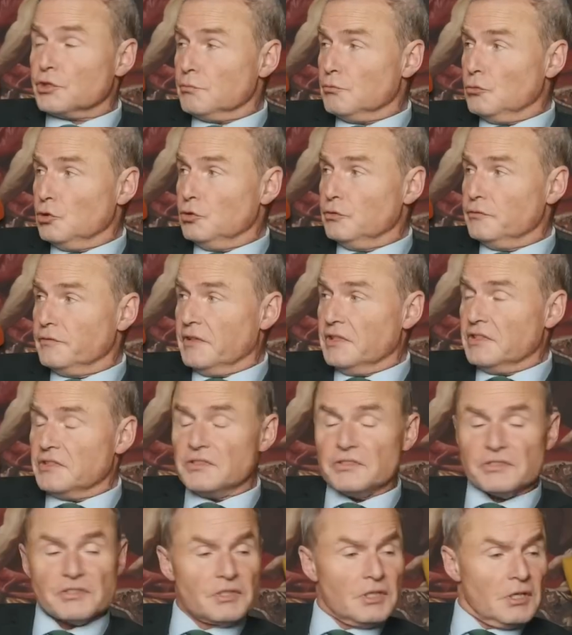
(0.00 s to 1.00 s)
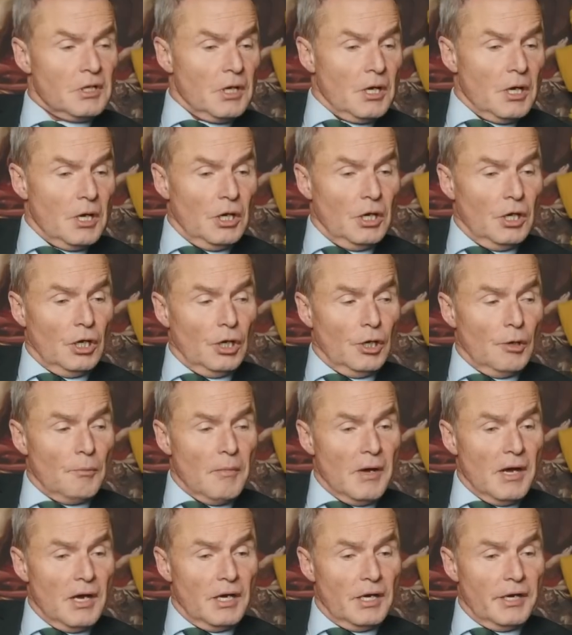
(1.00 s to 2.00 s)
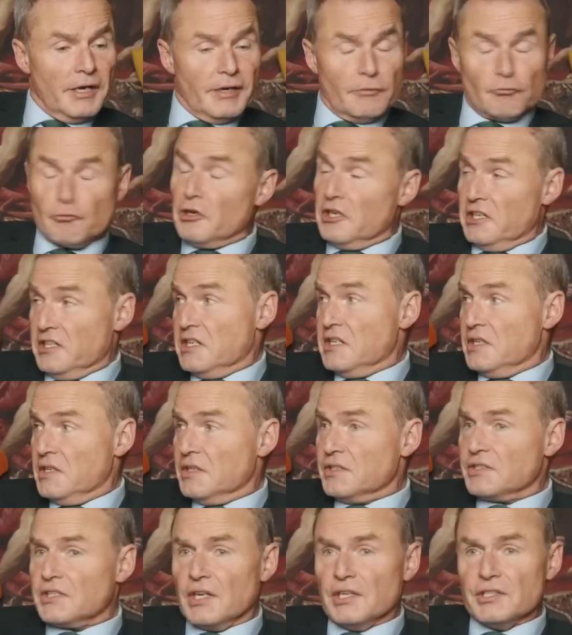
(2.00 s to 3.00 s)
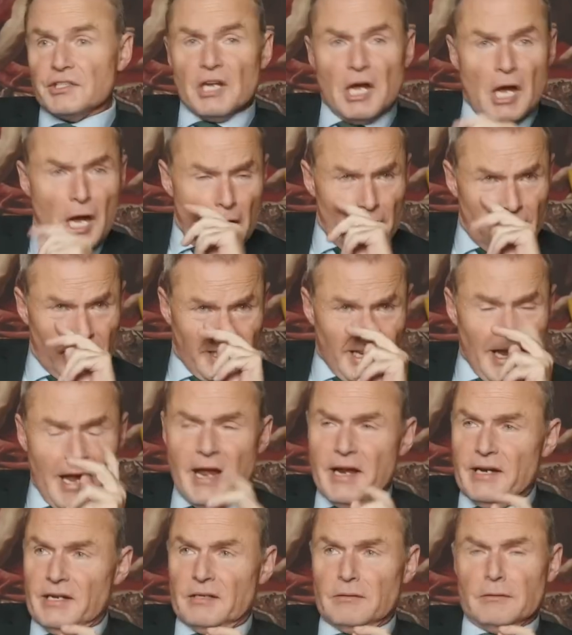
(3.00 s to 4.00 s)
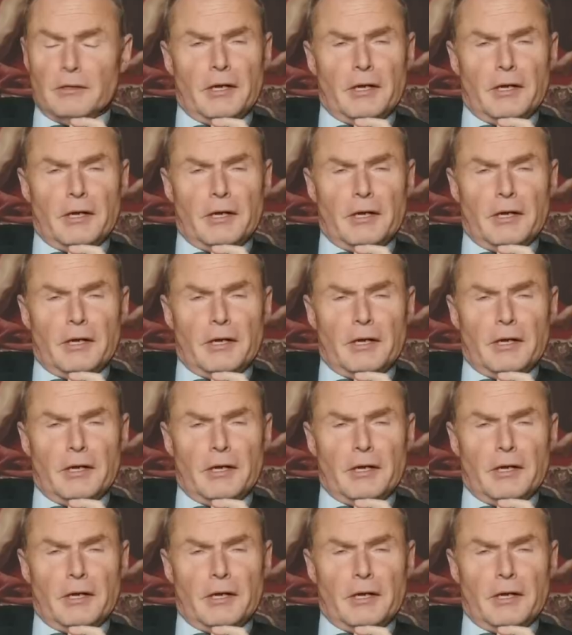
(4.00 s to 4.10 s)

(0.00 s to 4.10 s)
and yeah. movies. Um, uh, it really is. Mm. And, and again,